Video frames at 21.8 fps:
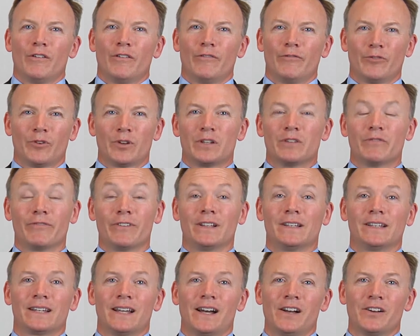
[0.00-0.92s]
for you
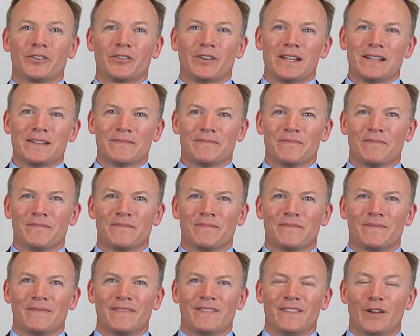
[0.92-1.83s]
feeling hungry.
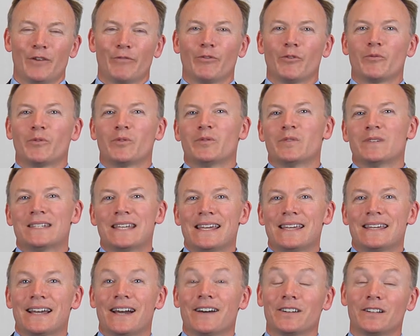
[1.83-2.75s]
Therefore, when we
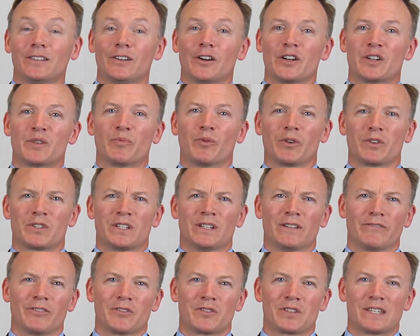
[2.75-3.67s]
take out a large portion
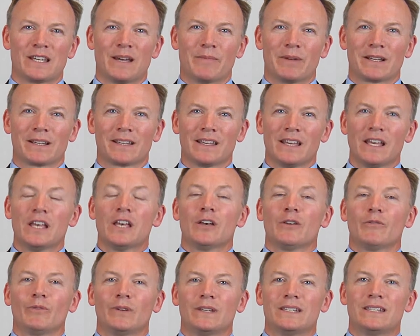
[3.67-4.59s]
of your stomach,
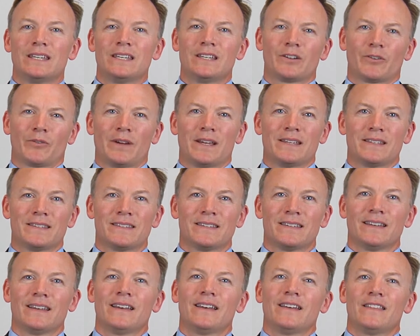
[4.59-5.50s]
we
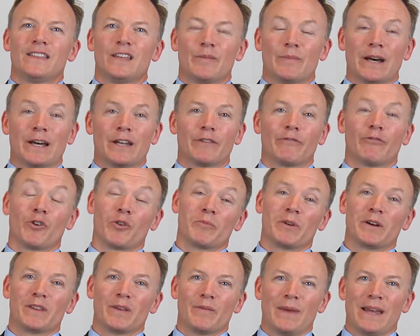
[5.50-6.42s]
decrease the amount of
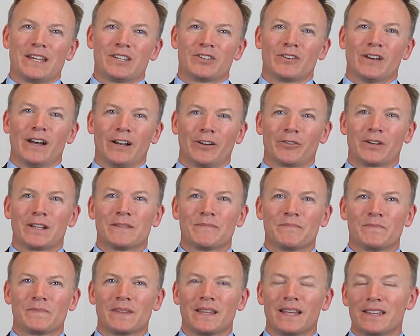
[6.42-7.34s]
hormone that makes you hungry.
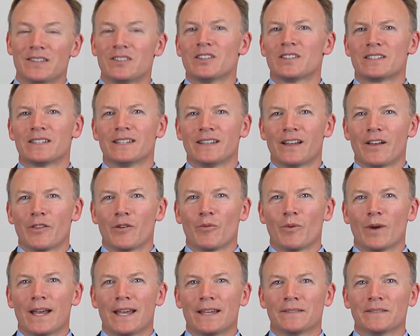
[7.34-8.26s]
It's just another
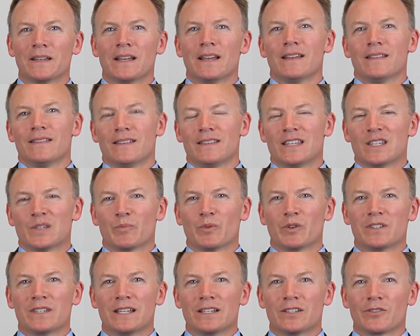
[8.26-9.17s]
way that this
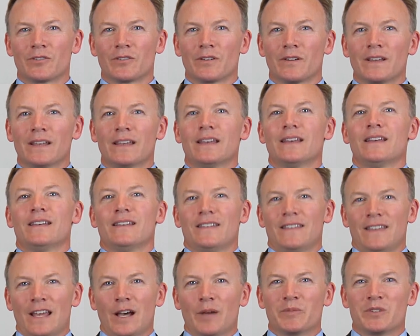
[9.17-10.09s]
procedure
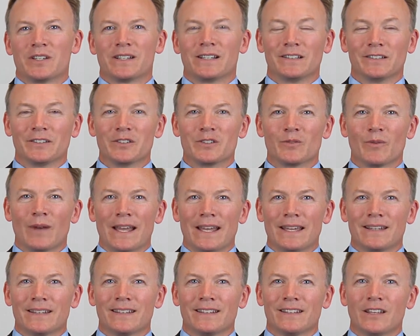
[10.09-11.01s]
helps you to lose
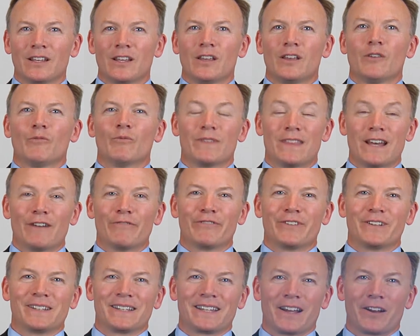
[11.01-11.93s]
weight without feeling